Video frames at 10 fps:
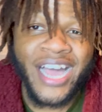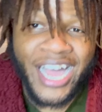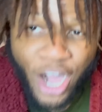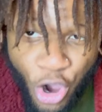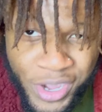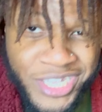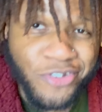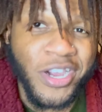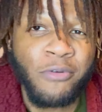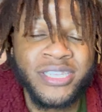On
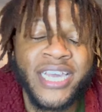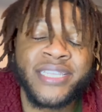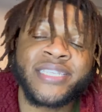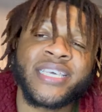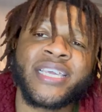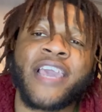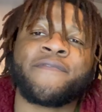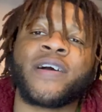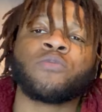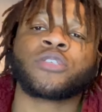Instagram, once I get to 10K
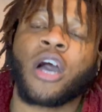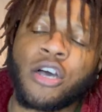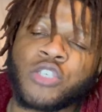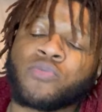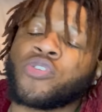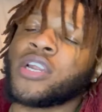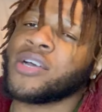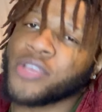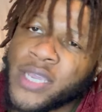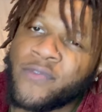followers, I'll also be doing
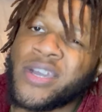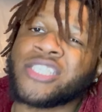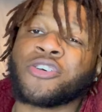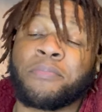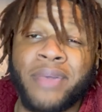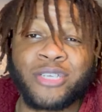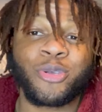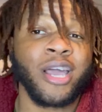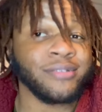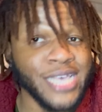another giveaway. So make
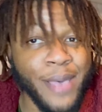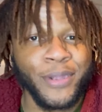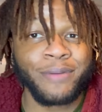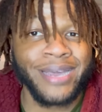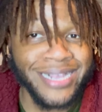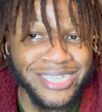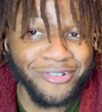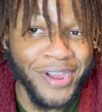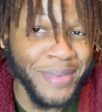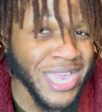sure y'all tap in on my
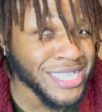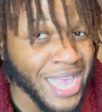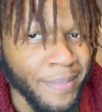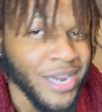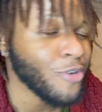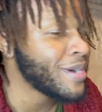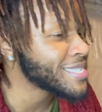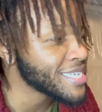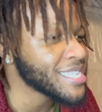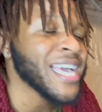Instagram and tap in on my
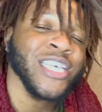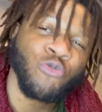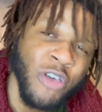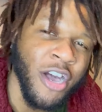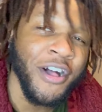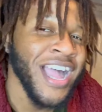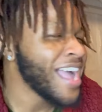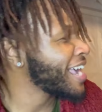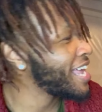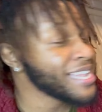TikTok as well.
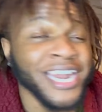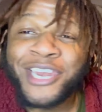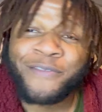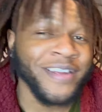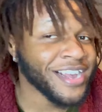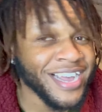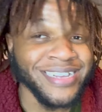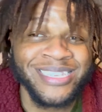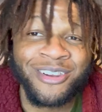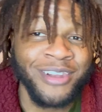Got a lot of different
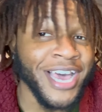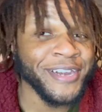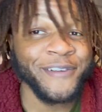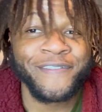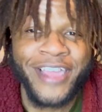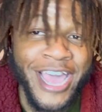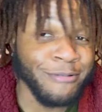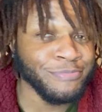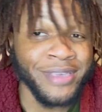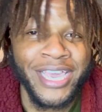content, a lot of different
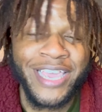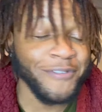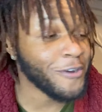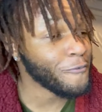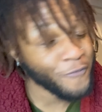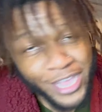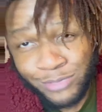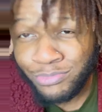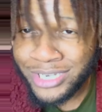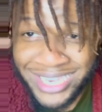apps, man. Even on Facebook.